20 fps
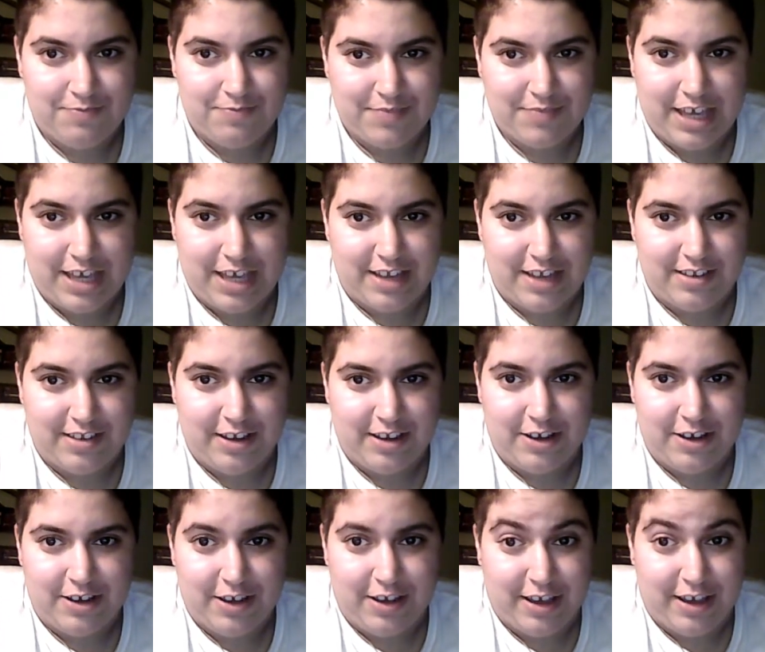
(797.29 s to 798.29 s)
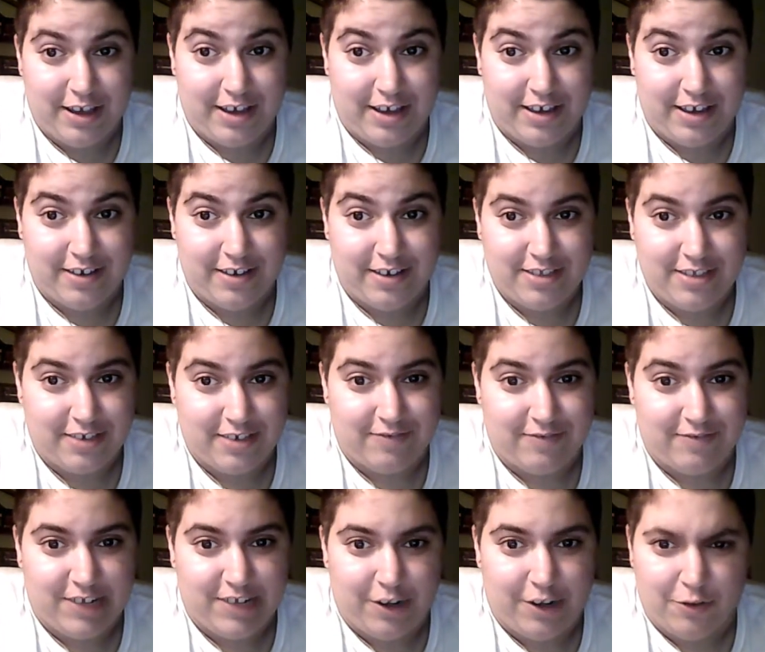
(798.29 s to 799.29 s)
And uh, uh, this
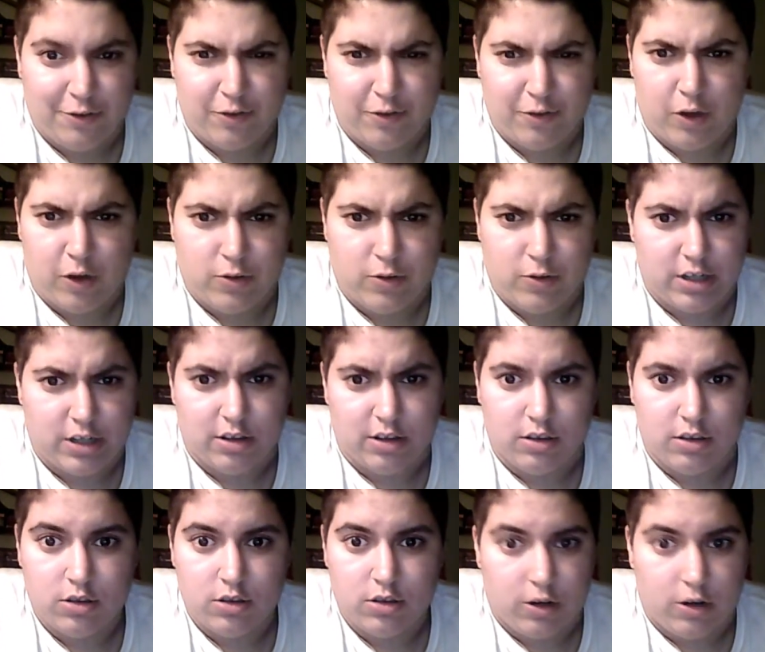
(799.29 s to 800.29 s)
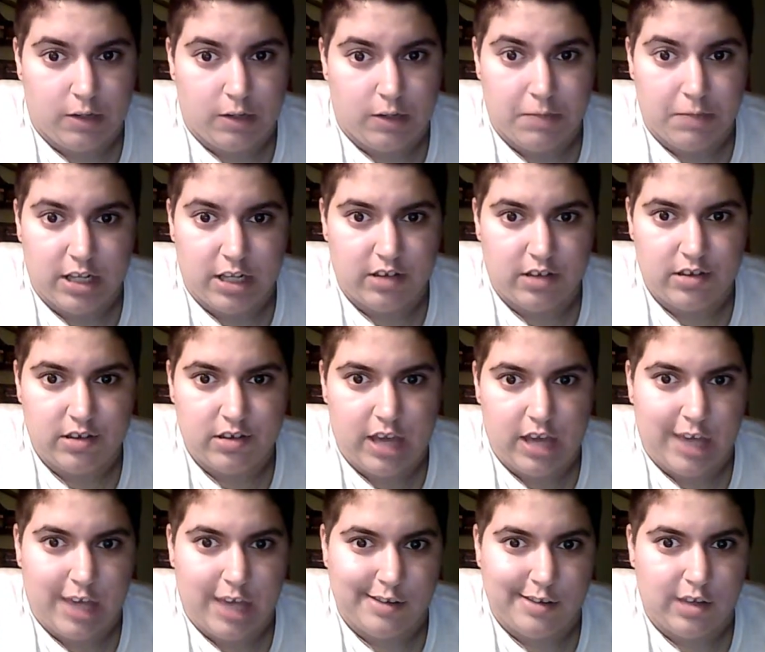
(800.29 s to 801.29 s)
video is going on 30 minutes,
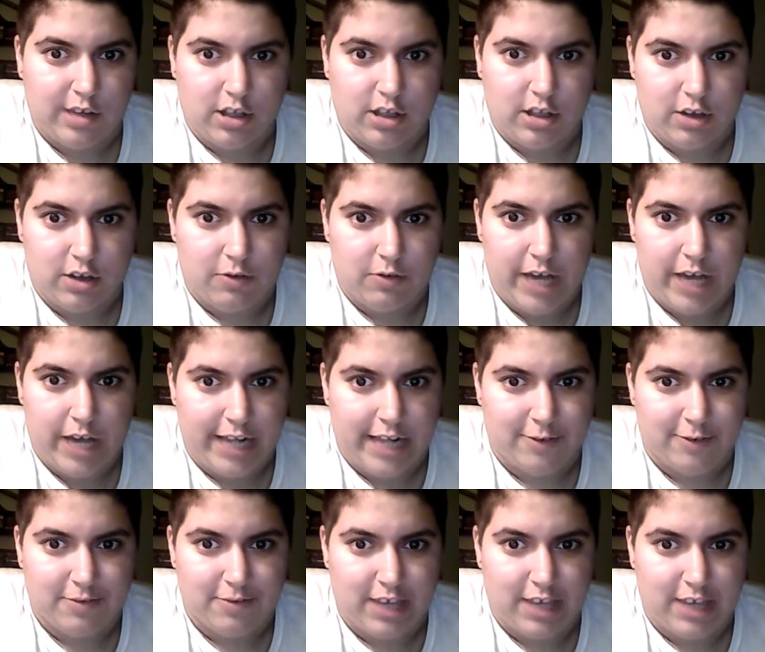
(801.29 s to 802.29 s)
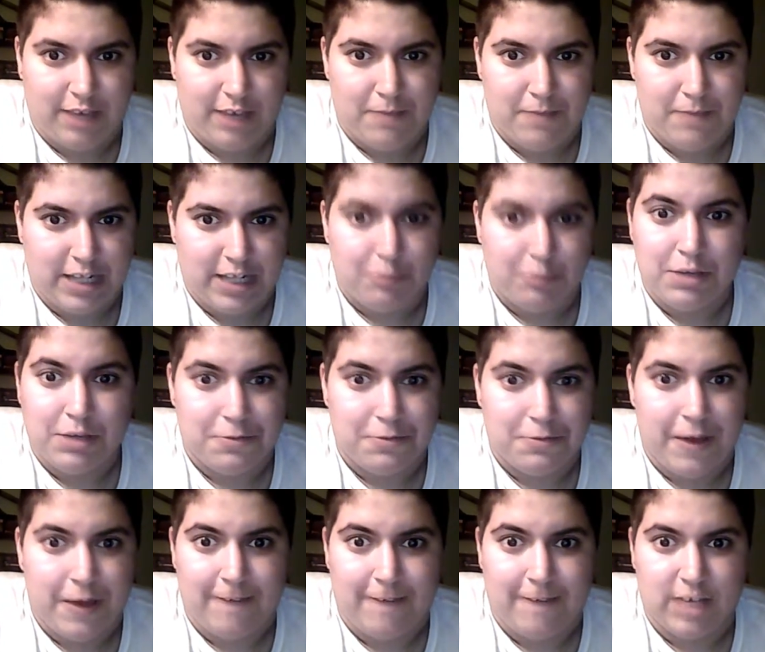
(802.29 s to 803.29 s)
and you know, I don't think many people
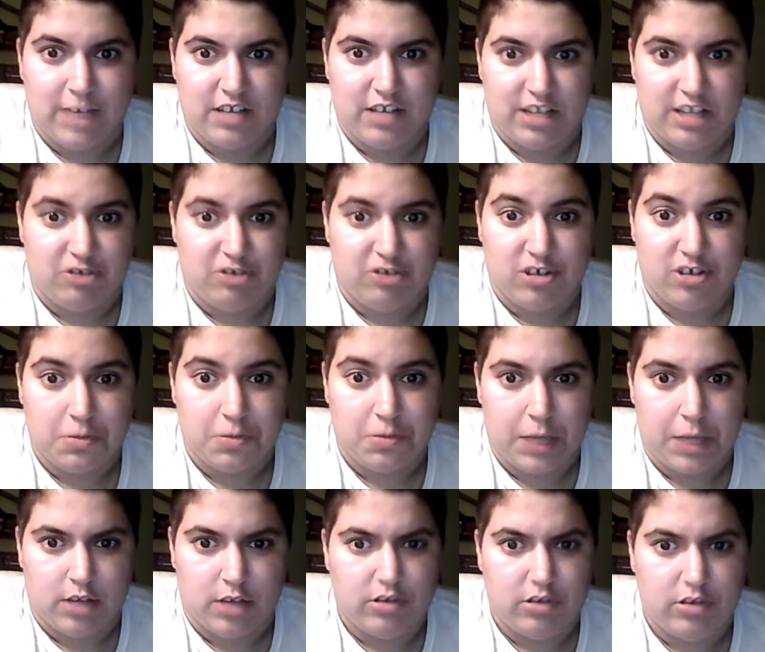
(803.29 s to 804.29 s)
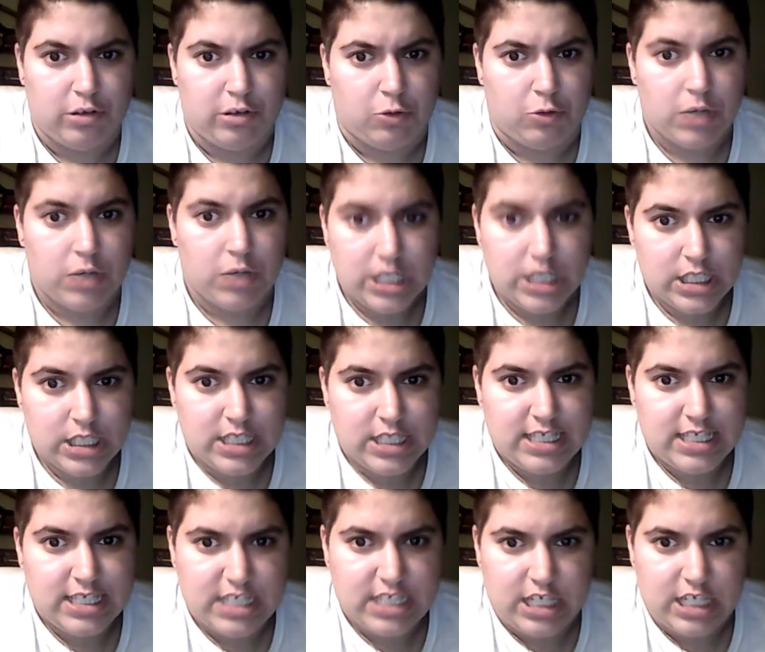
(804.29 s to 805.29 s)
have the attention span to
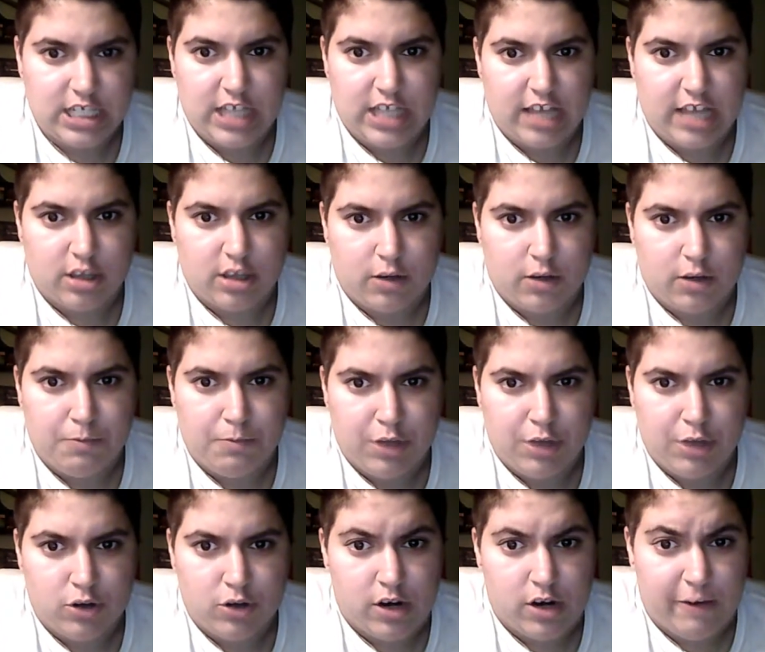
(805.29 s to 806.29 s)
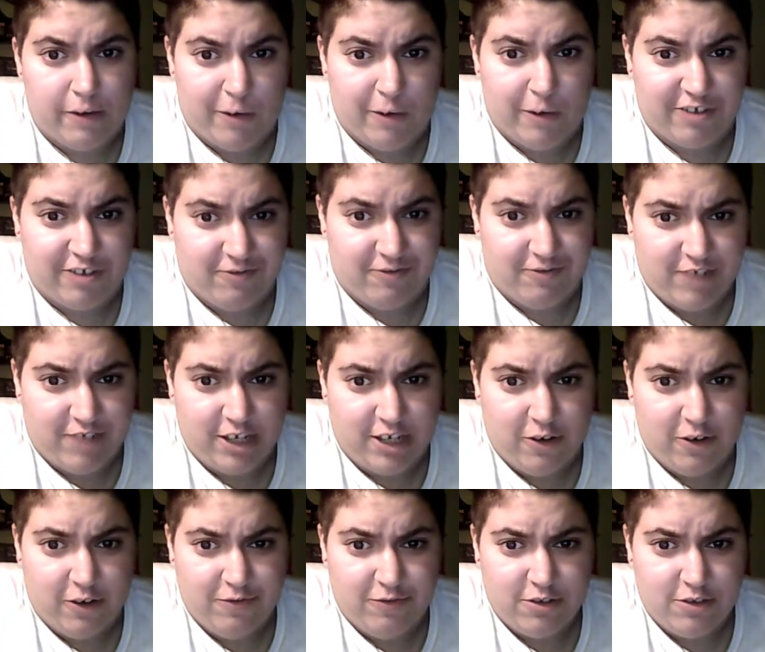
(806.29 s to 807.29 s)
sit at the computer and watch a video
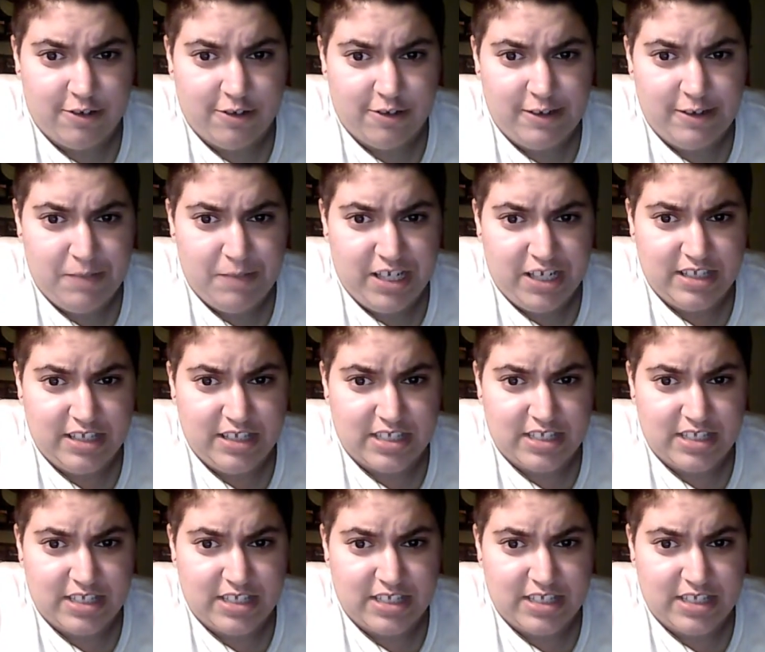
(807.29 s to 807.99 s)
for 30 minutes.